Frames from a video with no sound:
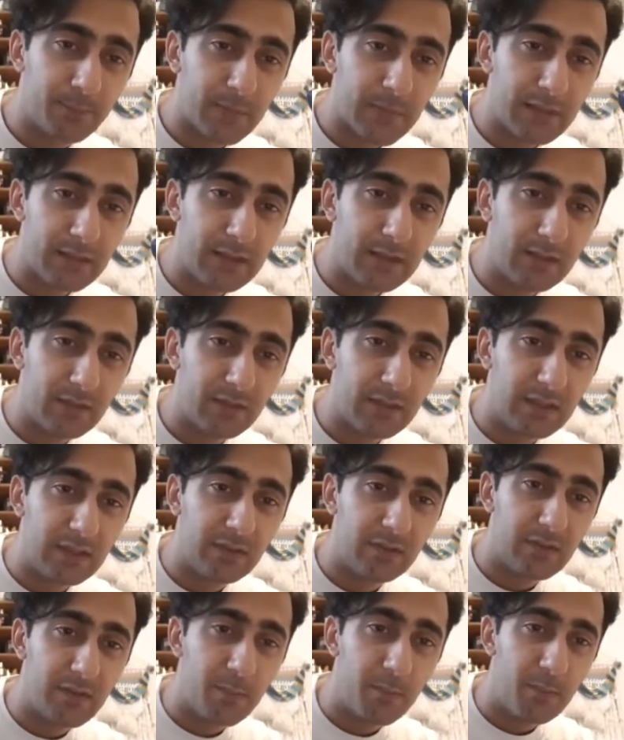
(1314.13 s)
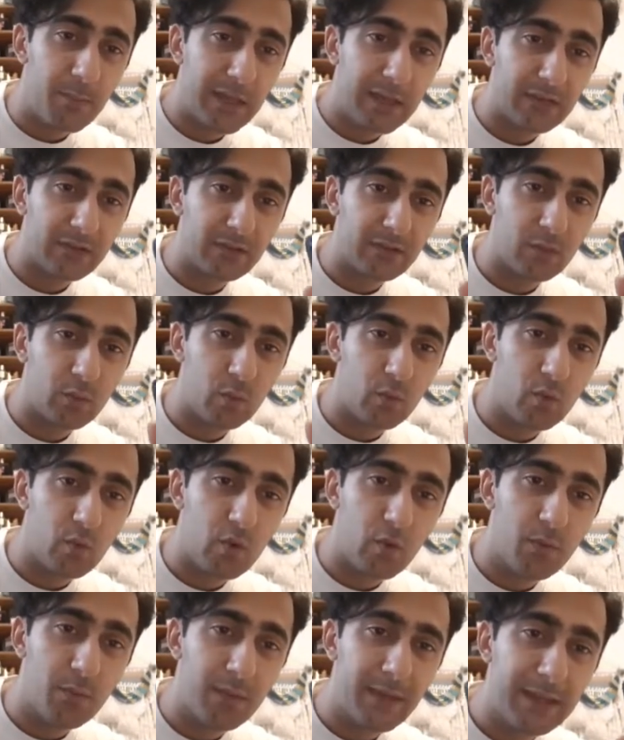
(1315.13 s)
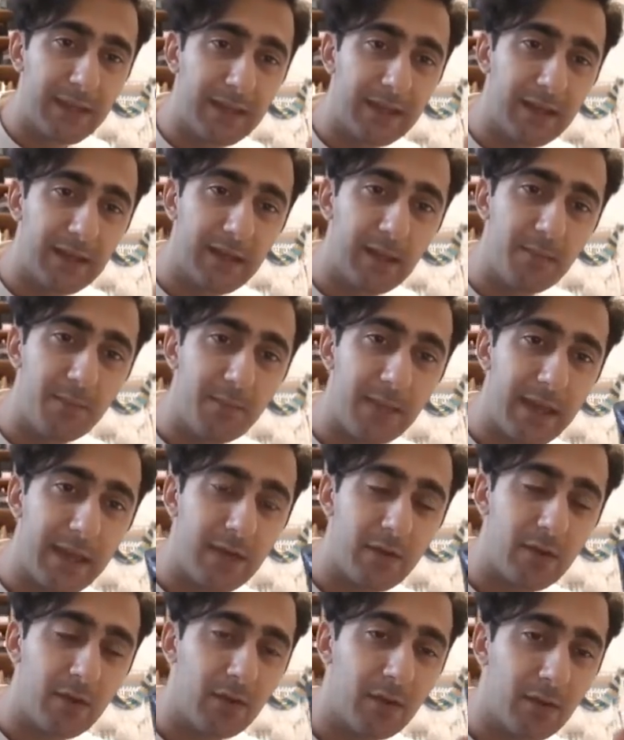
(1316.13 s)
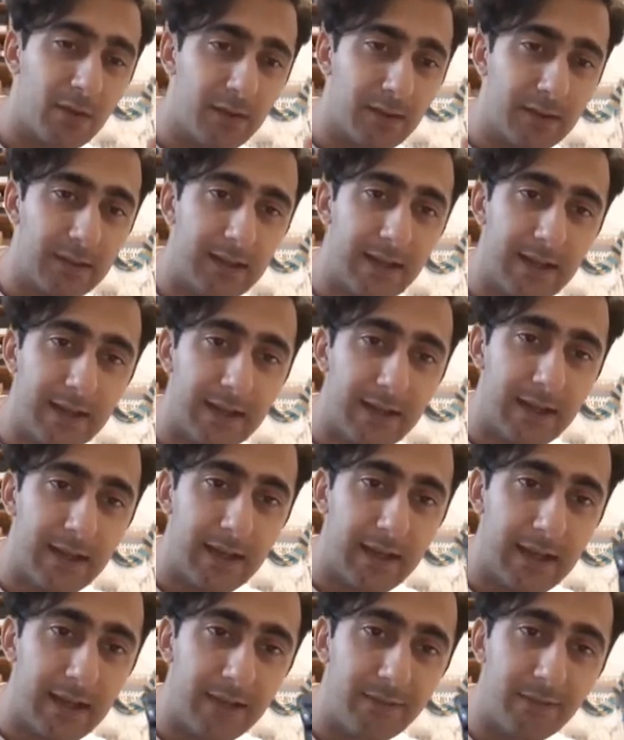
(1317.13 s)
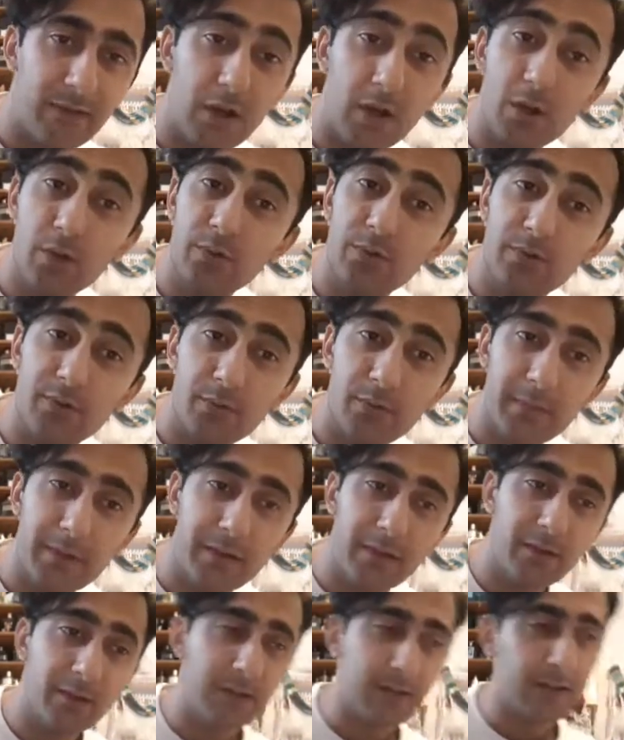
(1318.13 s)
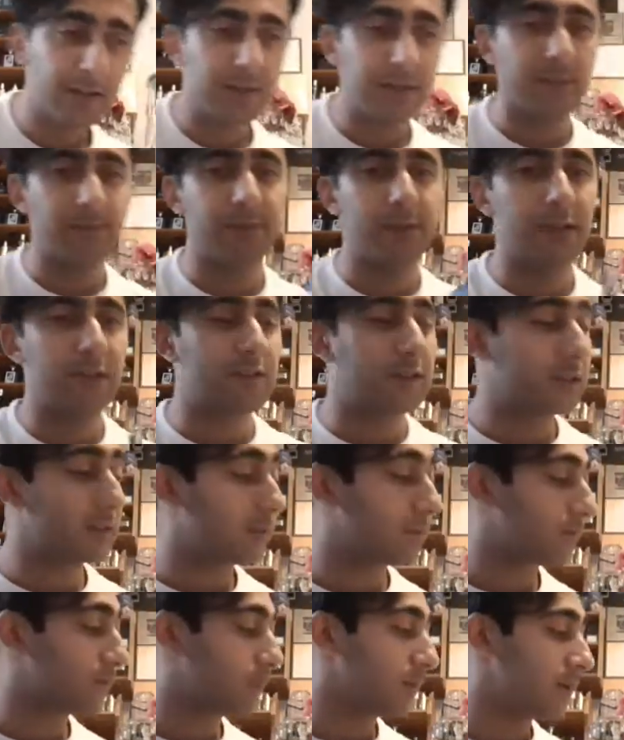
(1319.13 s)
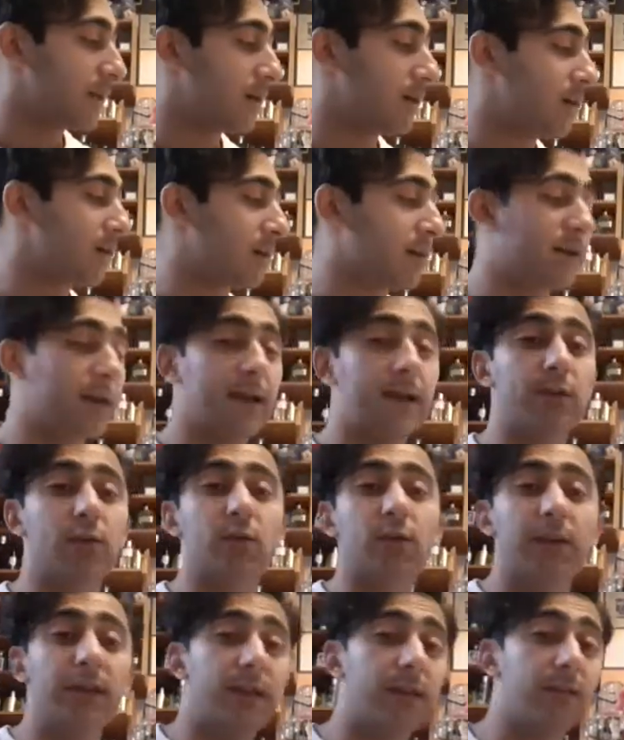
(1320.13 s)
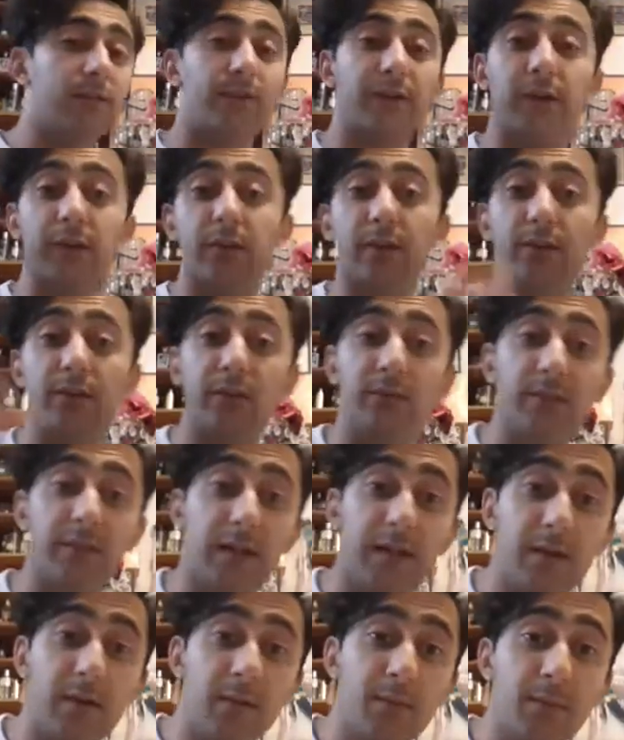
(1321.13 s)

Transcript: this is the best warming La Mer that I have, Ultra Male. Definitely check this one out and all the other fragrances out,